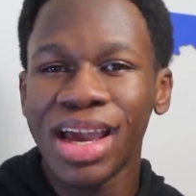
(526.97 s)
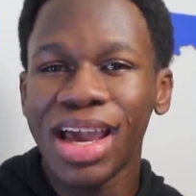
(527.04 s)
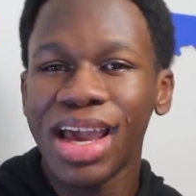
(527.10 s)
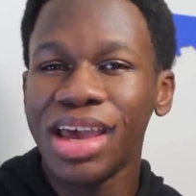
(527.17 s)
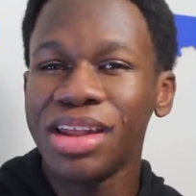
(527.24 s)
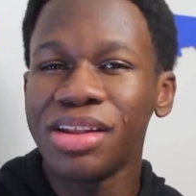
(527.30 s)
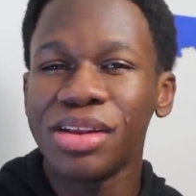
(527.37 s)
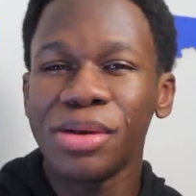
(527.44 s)

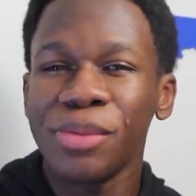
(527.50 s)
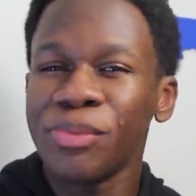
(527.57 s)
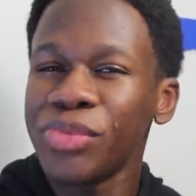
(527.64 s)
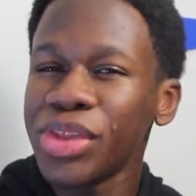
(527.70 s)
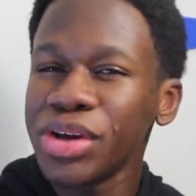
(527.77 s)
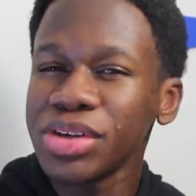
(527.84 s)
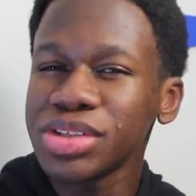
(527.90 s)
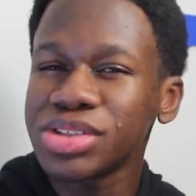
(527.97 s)
And
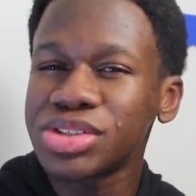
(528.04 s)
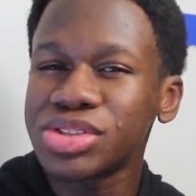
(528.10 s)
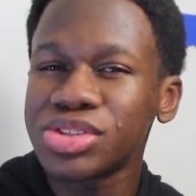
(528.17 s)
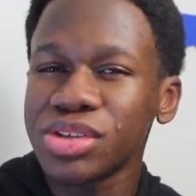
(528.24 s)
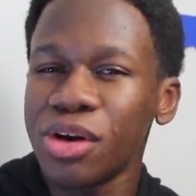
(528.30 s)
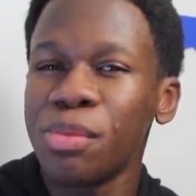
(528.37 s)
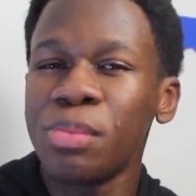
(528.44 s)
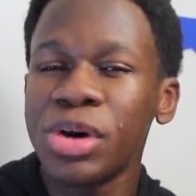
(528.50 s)
there is
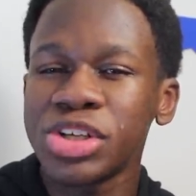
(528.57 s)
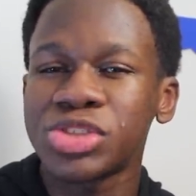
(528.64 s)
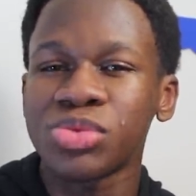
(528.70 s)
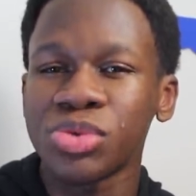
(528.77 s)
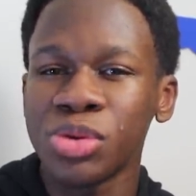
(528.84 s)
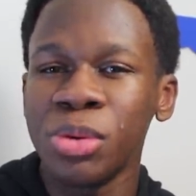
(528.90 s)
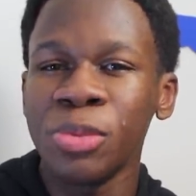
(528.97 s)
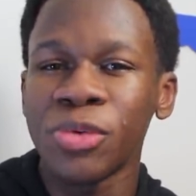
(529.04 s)
so much
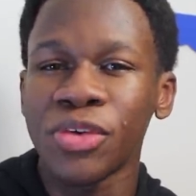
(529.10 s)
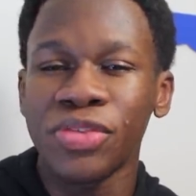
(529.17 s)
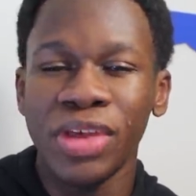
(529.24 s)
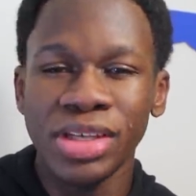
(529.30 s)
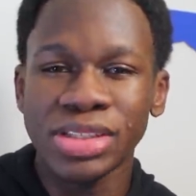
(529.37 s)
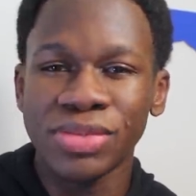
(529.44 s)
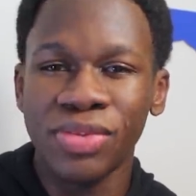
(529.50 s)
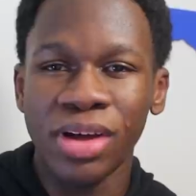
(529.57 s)
room for
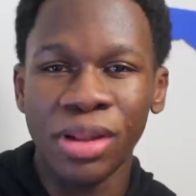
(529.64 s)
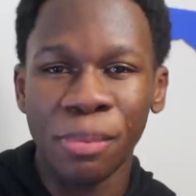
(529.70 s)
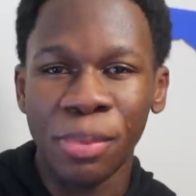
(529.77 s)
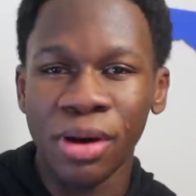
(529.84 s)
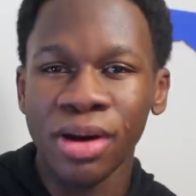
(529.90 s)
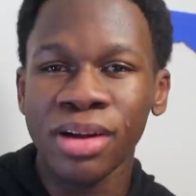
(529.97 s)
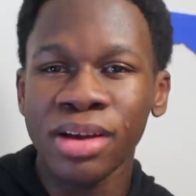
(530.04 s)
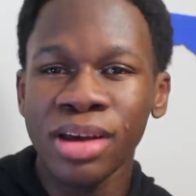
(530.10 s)
things to fall
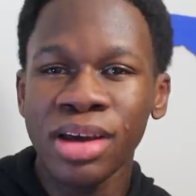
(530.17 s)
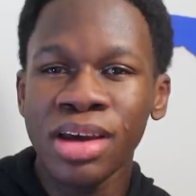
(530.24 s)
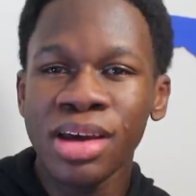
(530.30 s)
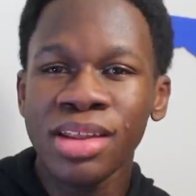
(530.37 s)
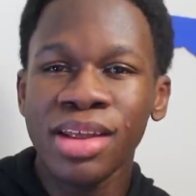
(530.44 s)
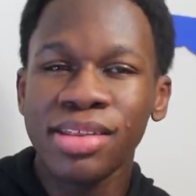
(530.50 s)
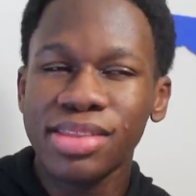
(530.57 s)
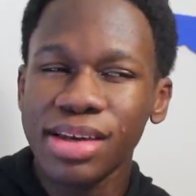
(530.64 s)
apart
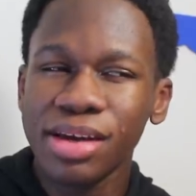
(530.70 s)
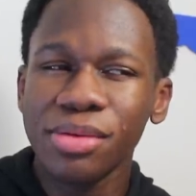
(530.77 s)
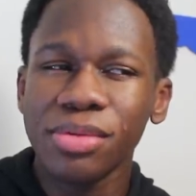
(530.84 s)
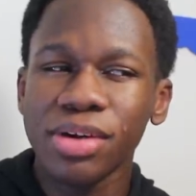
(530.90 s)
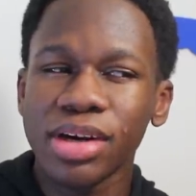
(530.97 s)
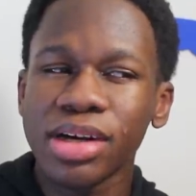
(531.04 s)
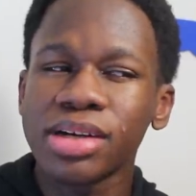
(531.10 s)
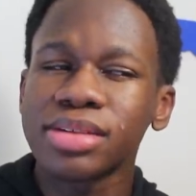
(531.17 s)
that there
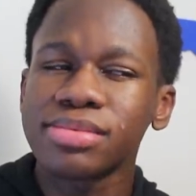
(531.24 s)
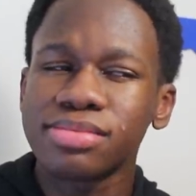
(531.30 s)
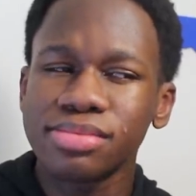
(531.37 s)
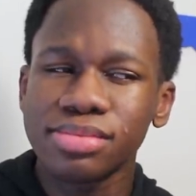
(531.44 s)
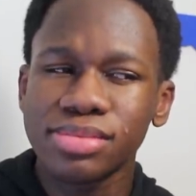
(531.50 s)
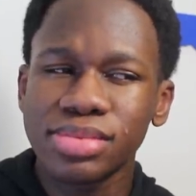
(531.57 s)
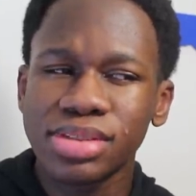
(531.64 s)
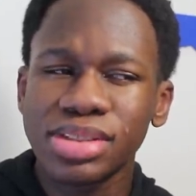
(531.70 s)
were
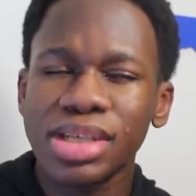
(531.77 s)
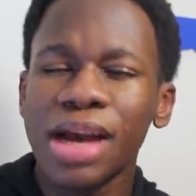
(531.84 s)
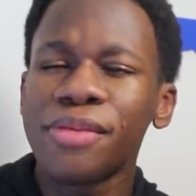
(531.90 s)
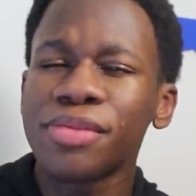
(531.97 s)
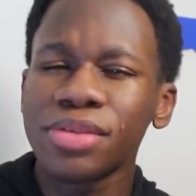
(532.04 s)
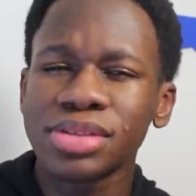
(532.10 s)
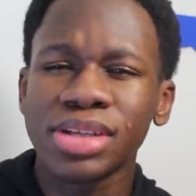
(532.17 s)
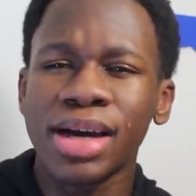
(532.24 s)

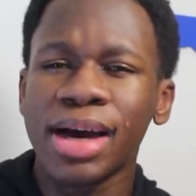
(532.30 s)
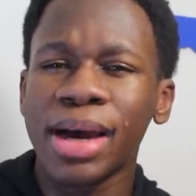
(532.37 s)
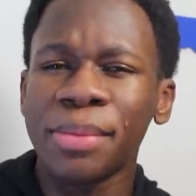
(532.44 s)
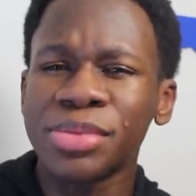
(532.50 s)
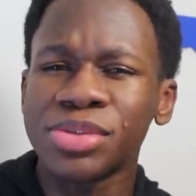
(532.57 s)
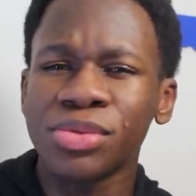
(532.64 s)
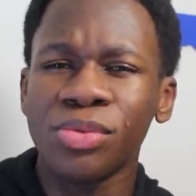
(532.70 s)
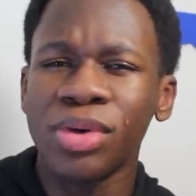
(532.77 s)
several
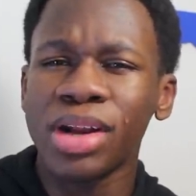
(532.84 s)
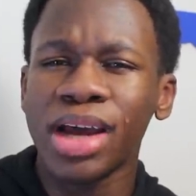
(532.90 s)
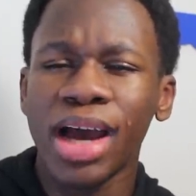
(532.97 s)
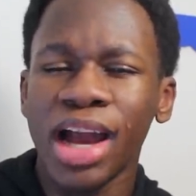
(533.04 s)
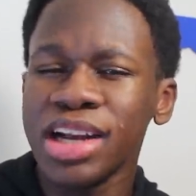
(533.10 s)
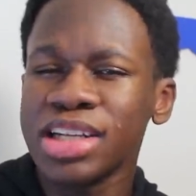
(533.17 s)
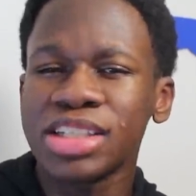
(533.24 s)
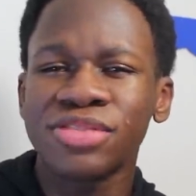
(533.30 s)
times when
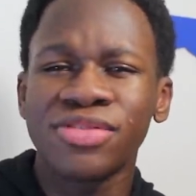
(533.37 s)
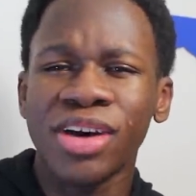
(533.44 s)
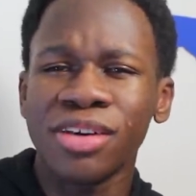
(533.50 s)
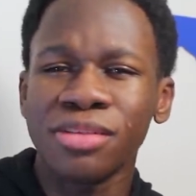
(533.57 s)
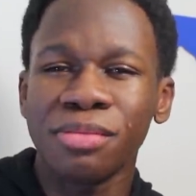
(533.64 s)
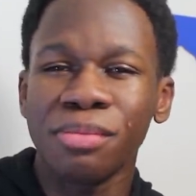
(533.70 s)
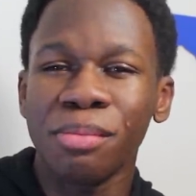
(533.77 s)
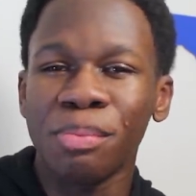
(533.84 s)
I just
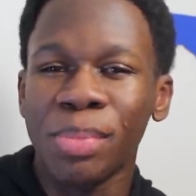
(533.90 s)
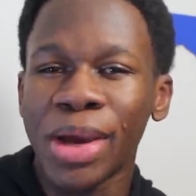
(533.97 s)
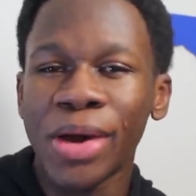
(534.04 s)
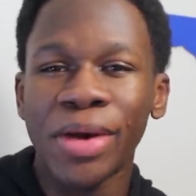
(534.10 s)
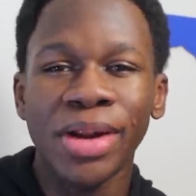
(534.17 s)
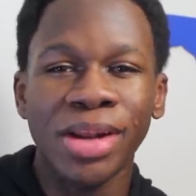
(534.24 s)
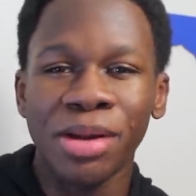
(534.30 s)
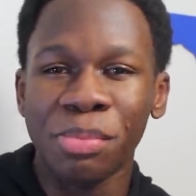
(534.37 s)
felt
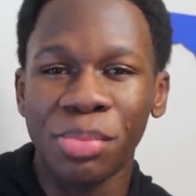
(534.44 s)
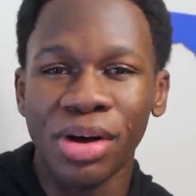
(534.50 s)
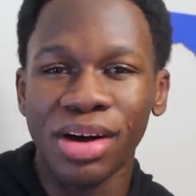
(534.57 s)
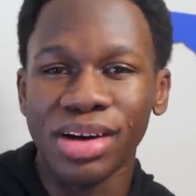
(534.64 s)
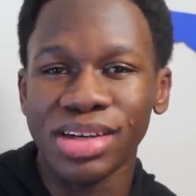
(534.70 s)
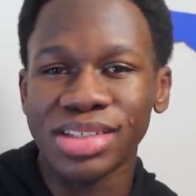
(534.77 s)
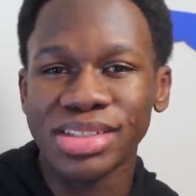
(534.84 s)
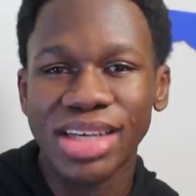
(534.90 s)
buried in
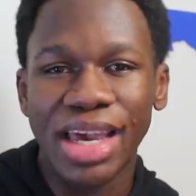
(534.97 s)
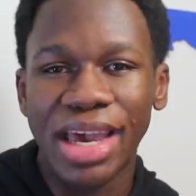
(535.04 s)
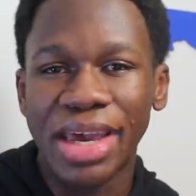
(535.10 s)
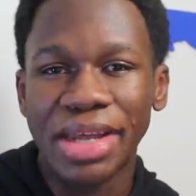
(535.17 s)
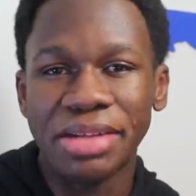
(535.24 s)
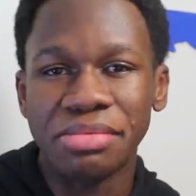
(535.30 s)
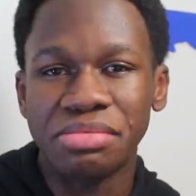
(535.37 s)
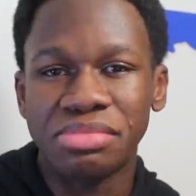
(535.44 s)
bugs
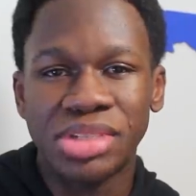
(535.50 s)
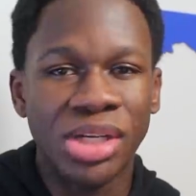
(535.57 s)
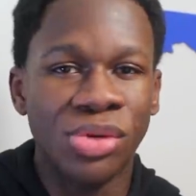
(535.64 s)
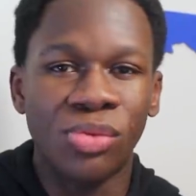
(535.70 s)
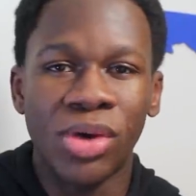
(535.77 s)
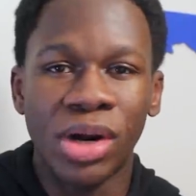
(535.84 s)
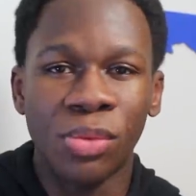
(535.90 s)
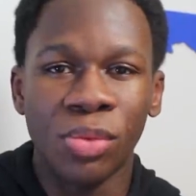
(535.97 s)
and
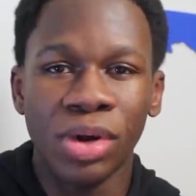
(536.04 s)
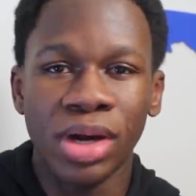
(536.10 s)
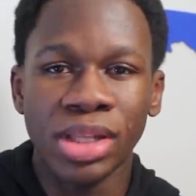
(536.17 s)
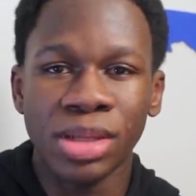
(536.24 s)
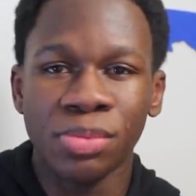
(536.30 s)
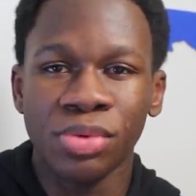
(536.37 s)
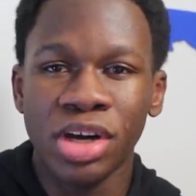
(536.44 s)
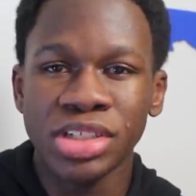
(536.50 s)
didn't want to work on
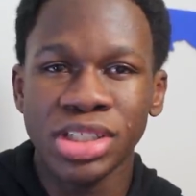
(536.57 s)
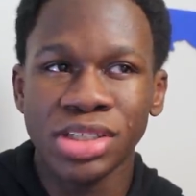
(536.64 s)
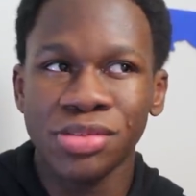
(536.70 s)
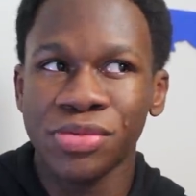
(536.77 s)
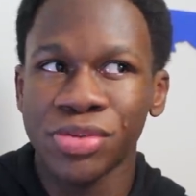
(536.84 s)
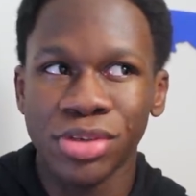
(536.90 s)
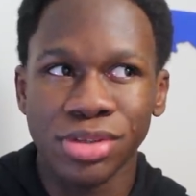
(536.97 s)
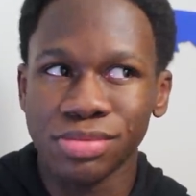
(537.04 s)
the project
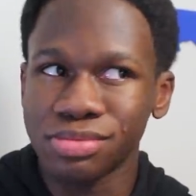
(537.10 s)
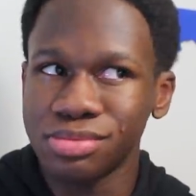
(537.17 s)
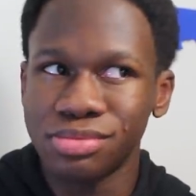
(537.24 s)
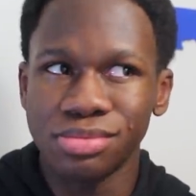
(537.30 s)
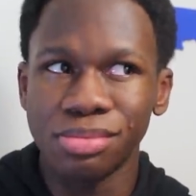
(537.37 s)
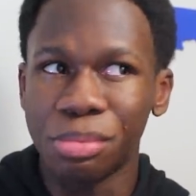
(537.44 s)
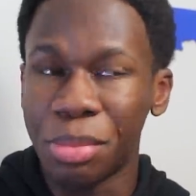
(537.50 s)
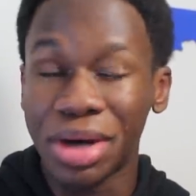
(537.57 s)
for
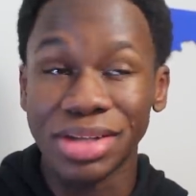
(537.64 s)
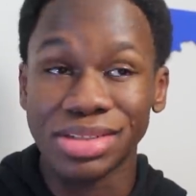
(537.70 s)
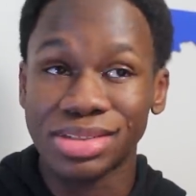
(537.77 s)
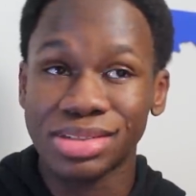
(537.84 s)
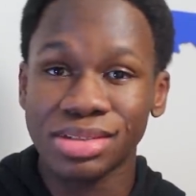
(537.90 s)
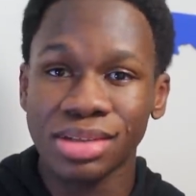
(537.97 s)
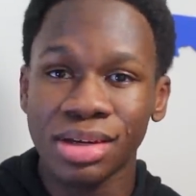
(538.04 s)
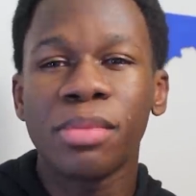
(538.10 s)

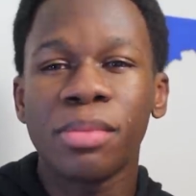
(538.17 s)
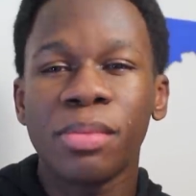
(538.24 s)
months.